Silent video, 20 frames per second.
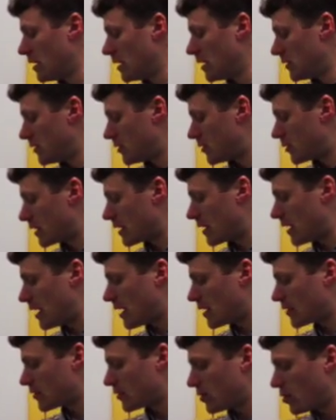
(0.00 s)
So I get
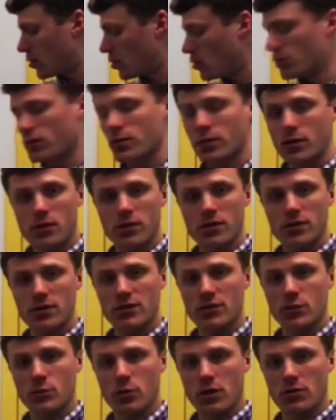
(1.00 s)
x over the
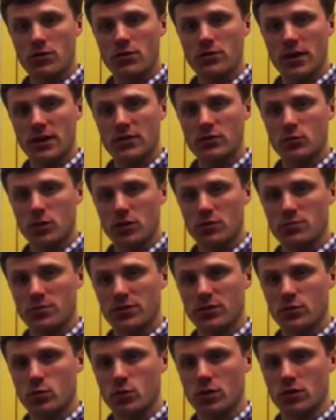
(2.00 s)
square root of x squared
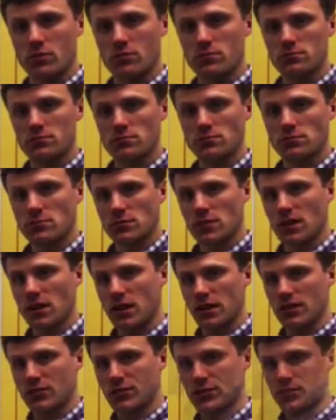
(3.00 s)
plus 1.
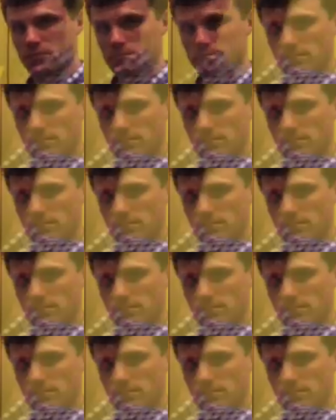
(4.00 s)
Nice.